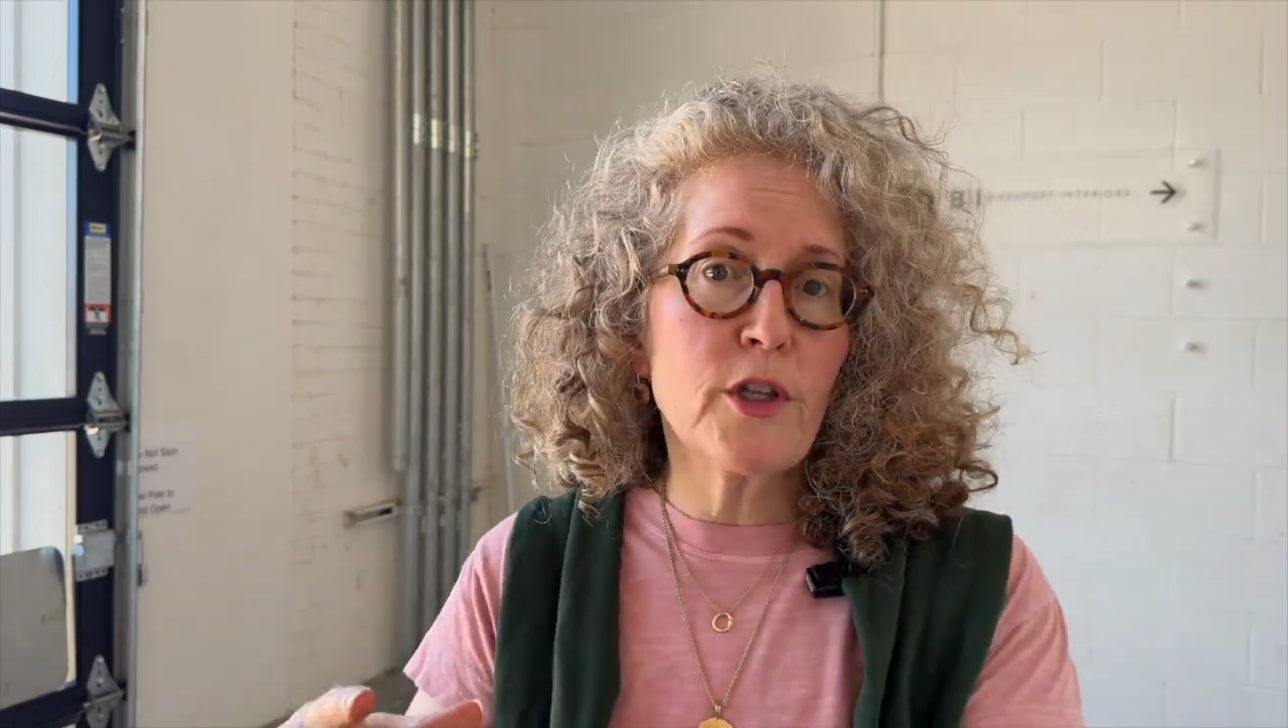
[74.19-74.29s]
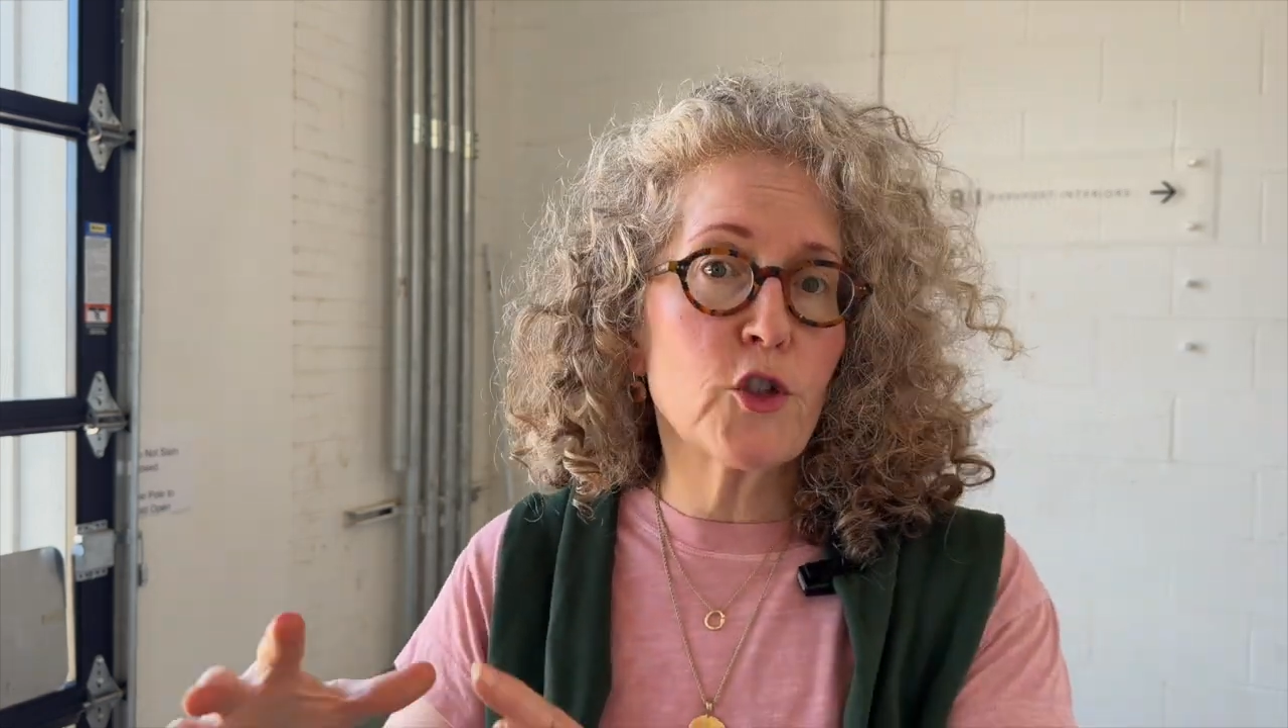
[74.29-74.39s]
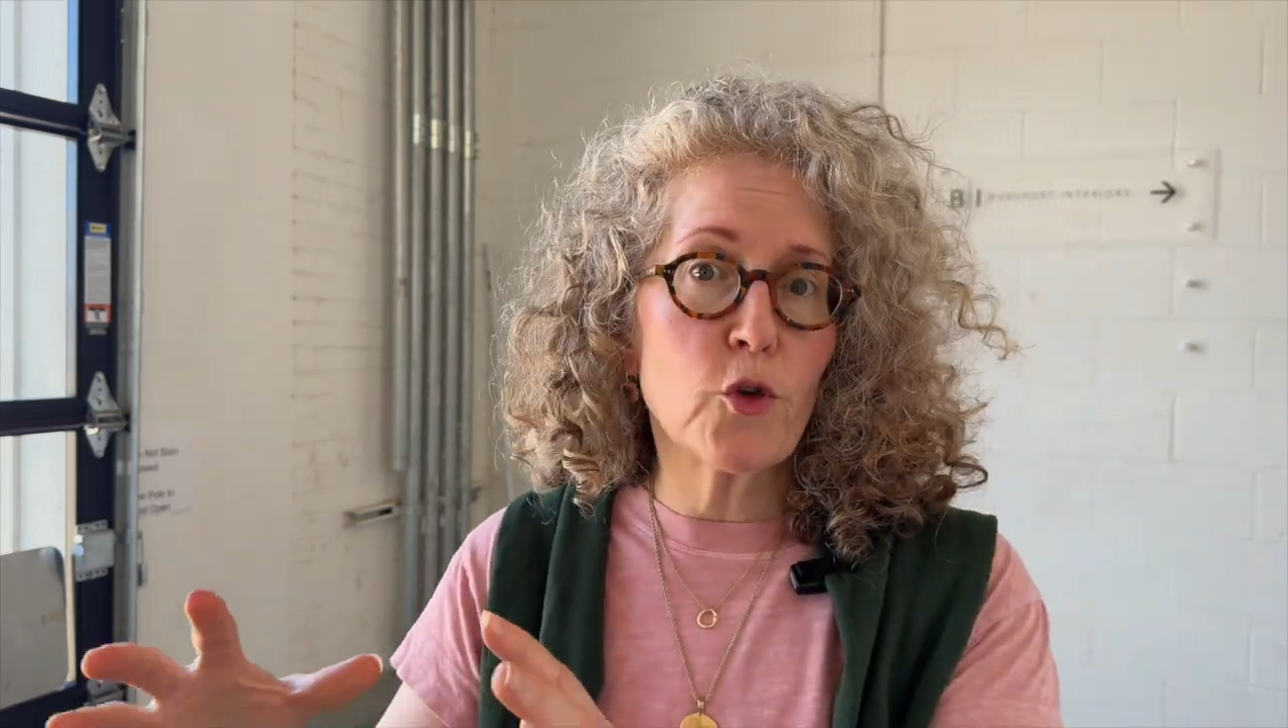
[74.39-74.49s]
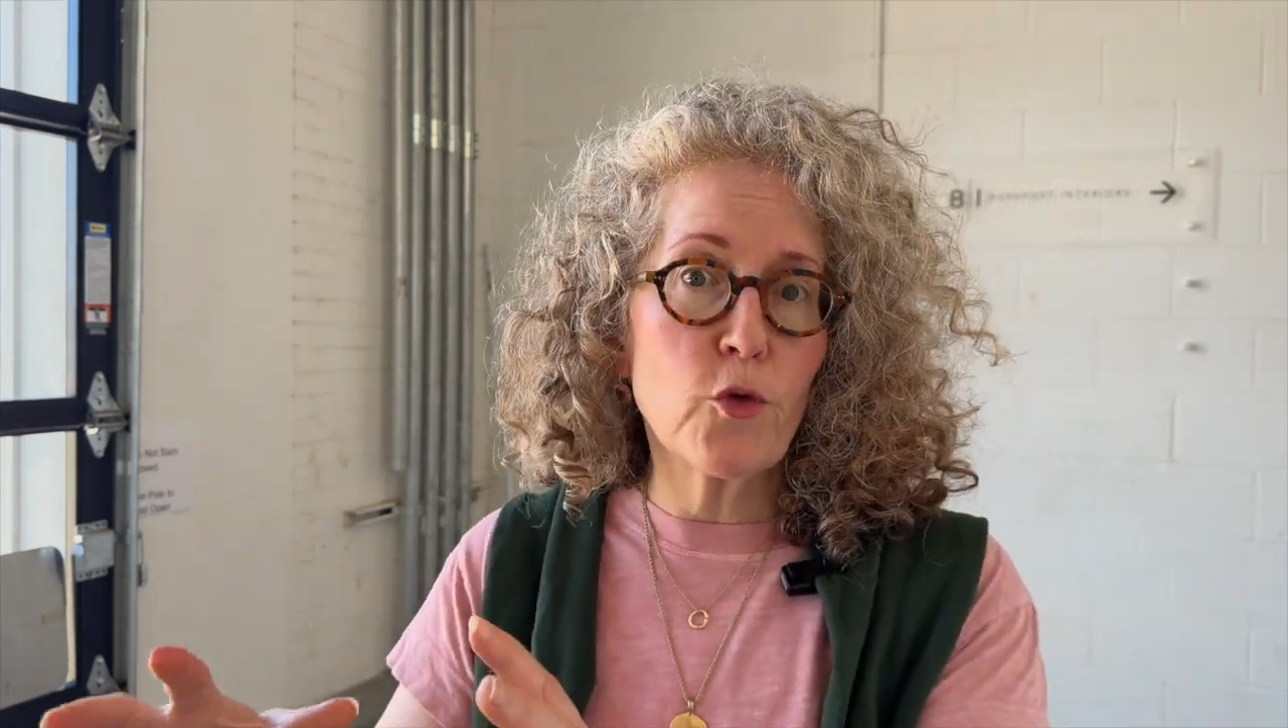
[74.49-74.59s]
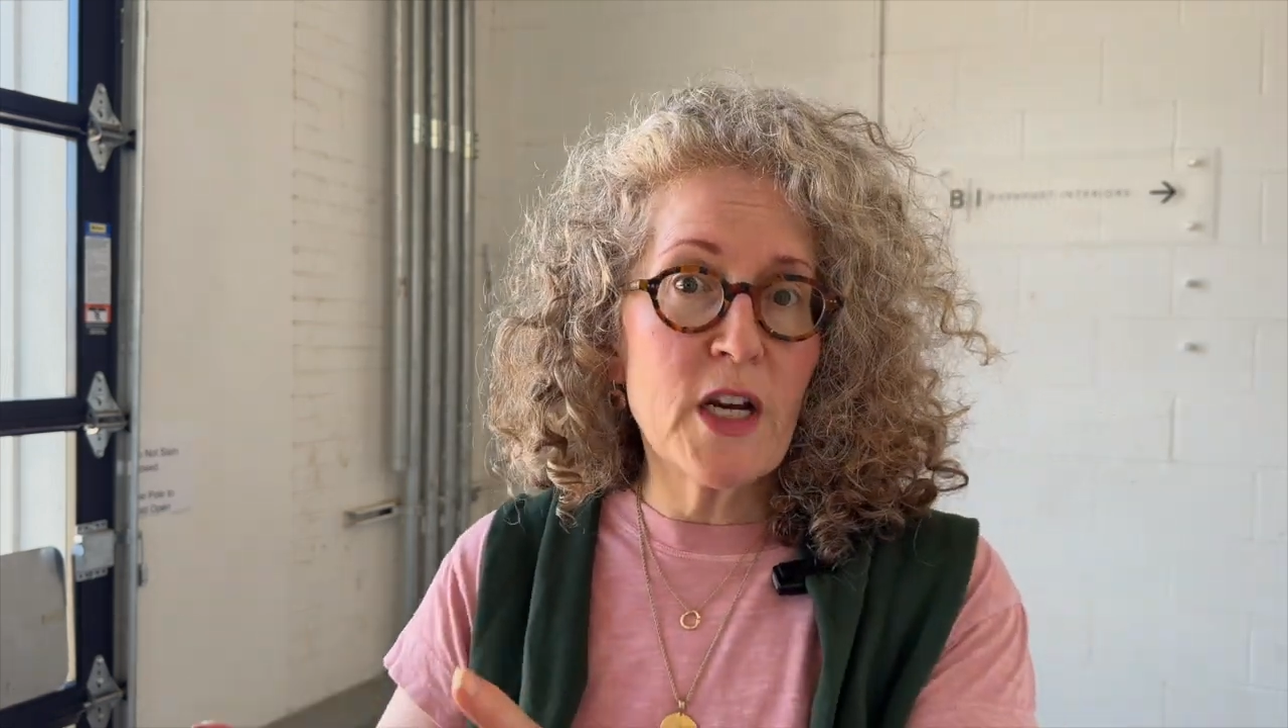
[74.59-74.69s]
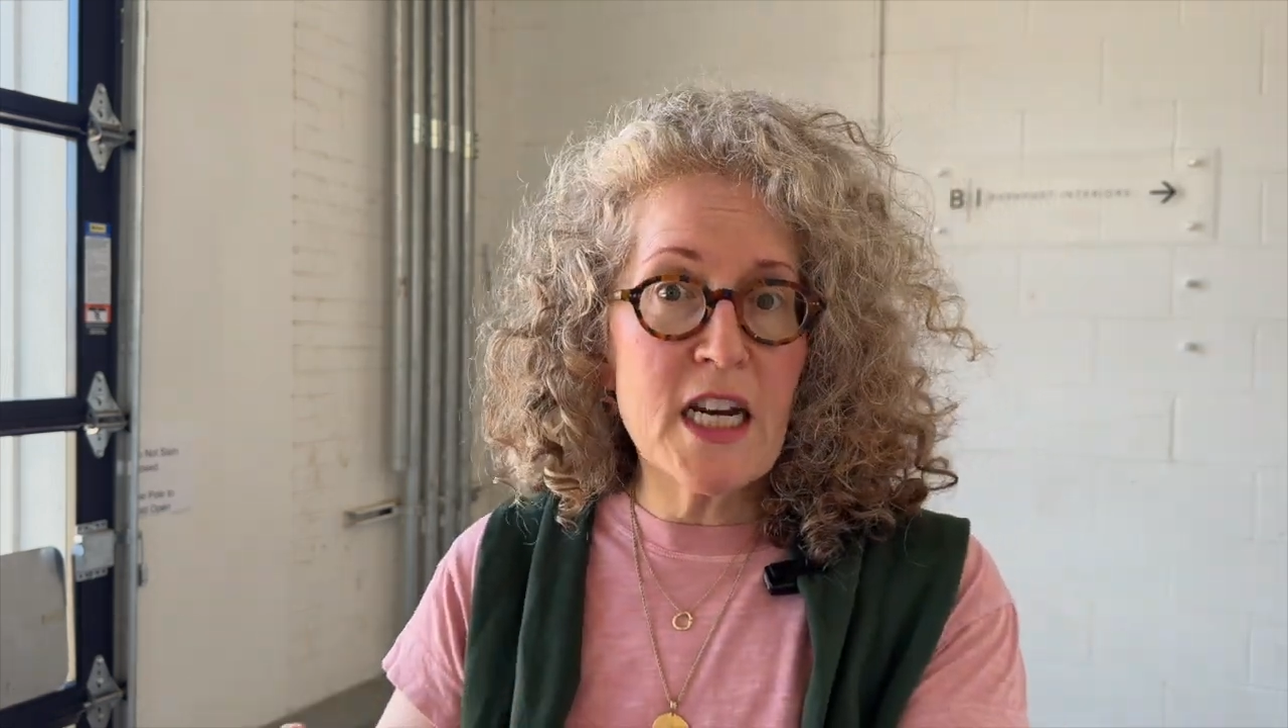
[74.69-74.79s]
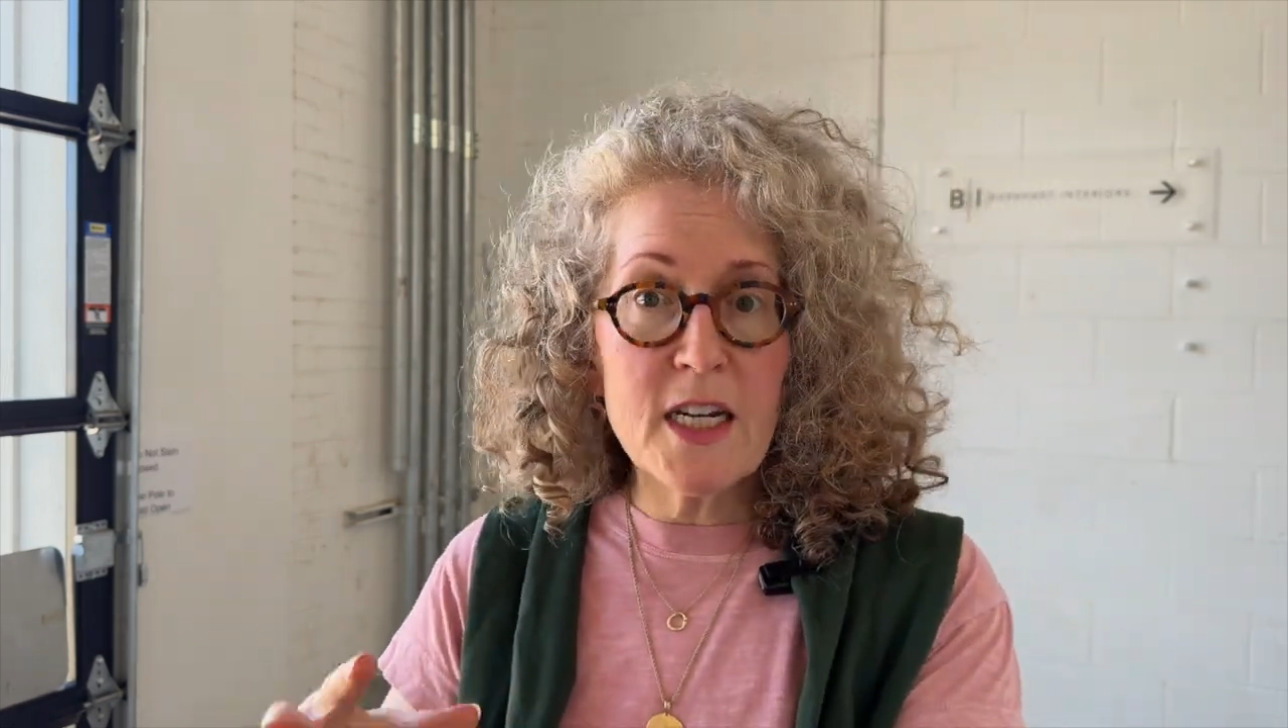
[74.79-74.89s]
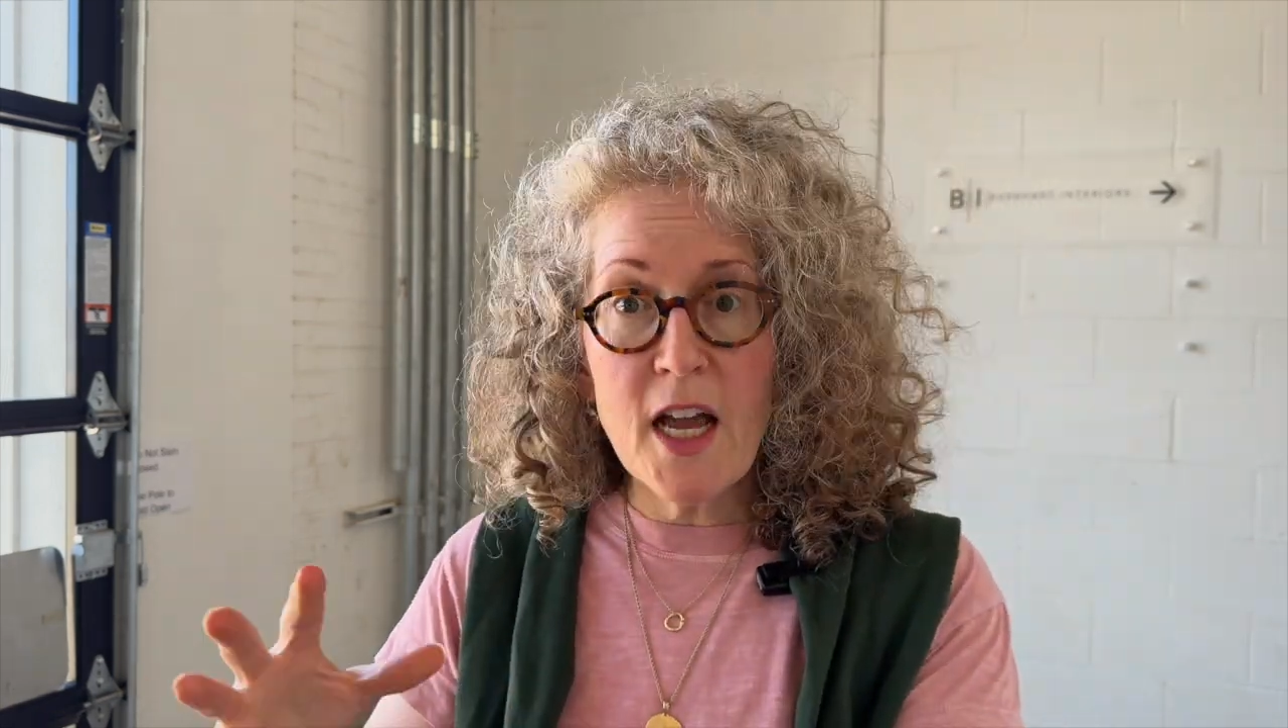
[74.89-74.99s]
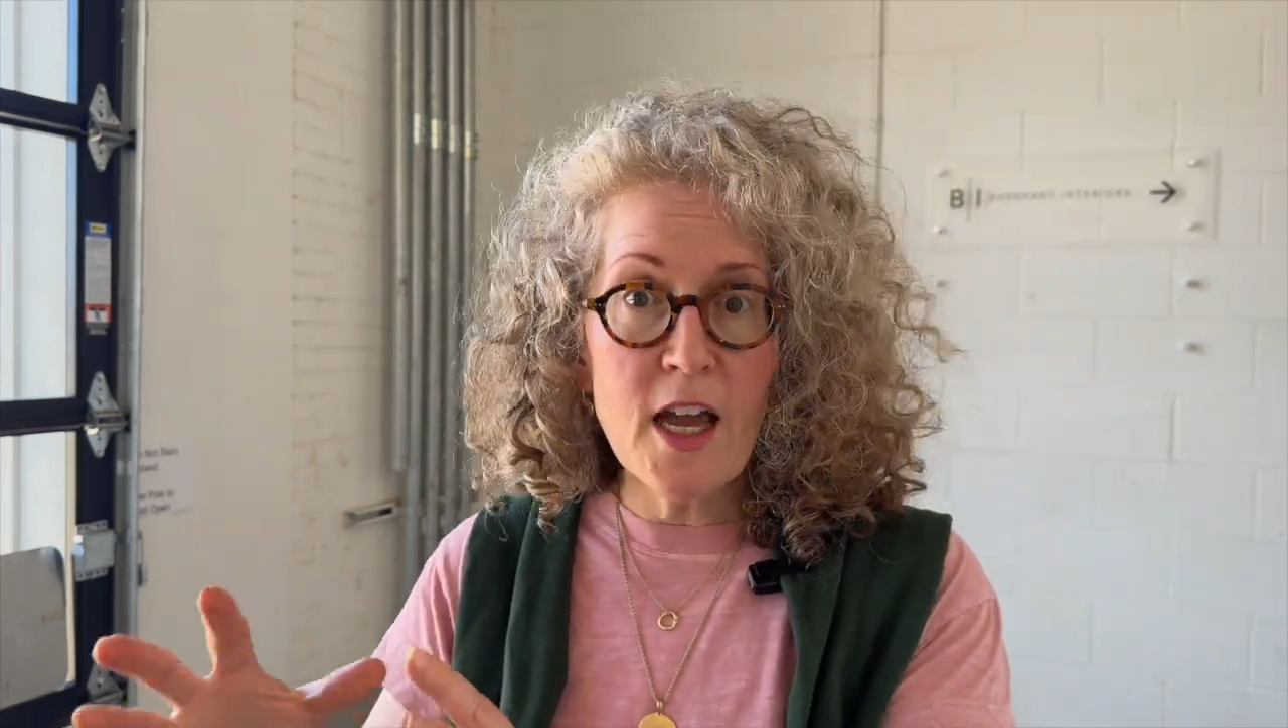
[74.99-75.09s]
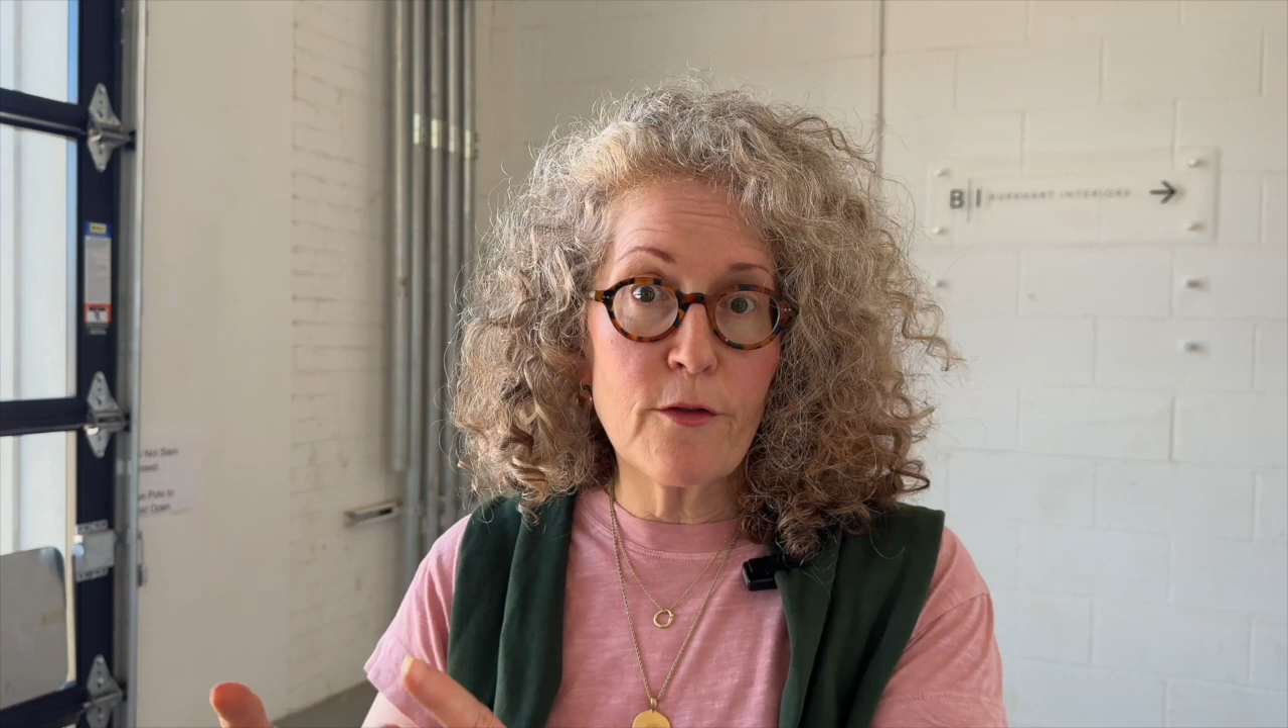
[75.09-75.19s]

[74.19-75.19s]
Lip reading: serene kind